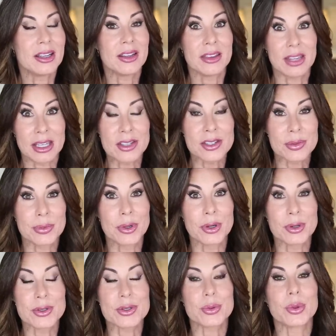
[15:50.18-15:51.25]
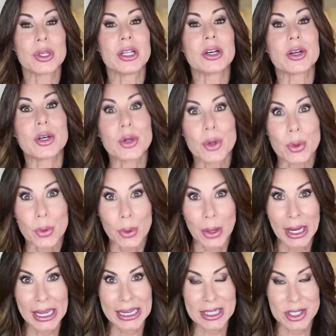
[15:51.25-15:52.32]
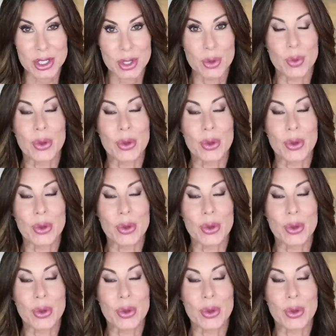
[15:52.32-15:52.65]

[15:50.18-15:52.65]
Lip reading: these boots would look great